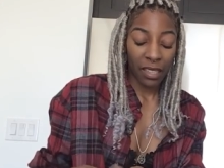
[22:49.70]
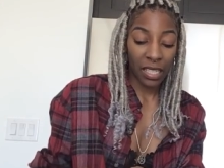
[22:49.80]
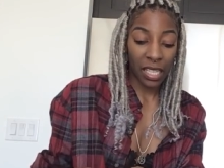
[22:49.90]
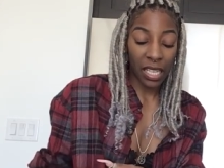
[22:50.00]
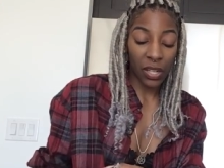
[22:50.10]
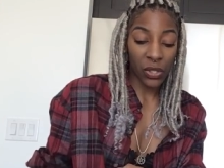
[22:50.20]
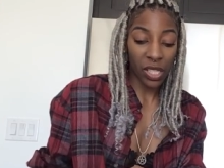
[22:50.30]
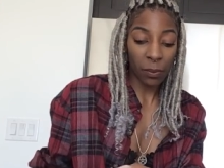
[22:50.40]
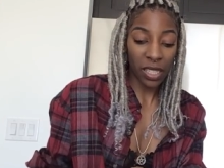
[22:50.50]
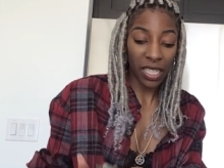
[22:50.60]
Yeah, or
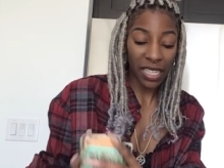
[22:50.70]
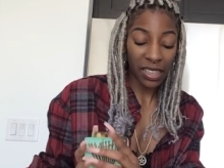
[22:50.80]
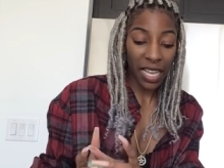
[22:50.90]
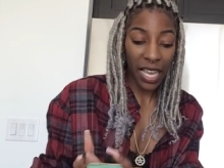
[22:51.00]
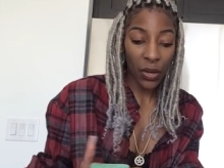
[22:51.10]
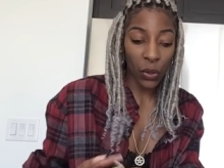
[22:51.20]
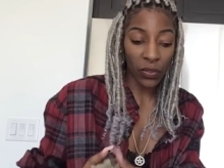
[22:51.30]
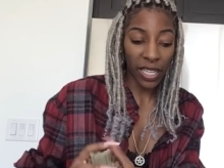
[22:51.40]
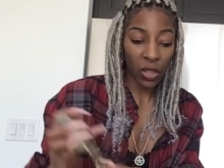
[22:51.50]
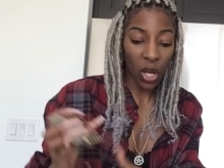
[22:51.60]
something like that, or
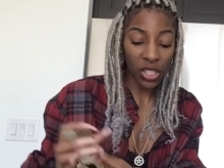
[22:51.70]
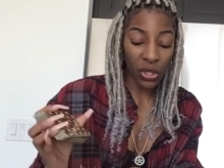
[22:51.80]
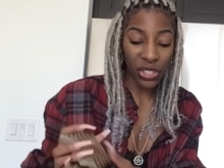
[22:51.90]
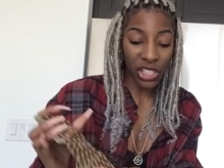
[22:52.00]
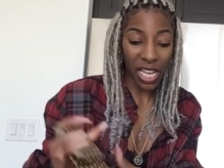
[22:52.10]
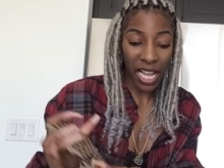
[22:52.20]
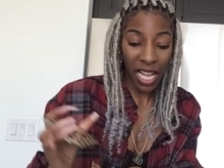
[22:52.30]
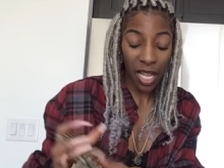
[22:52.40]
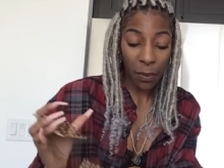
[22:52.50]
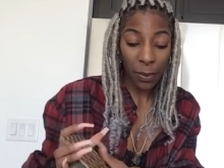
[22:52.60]
they lost their
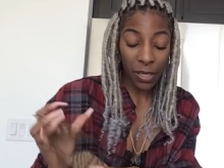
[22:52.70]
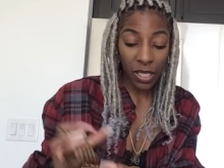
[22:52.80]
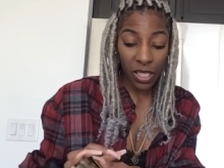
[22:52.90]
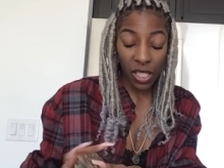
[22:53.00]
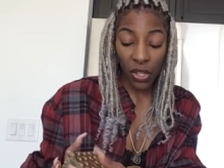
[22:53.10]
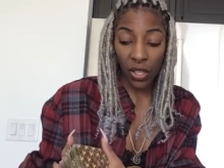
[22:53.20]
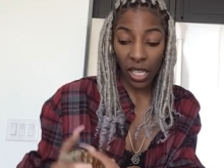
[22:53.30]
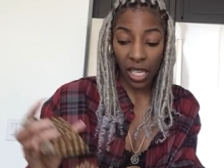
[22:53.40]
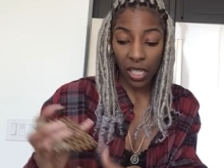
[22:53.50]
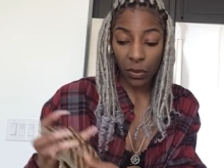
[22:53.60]
job.
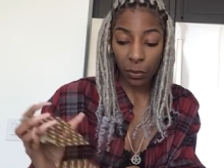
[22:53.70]
Okay.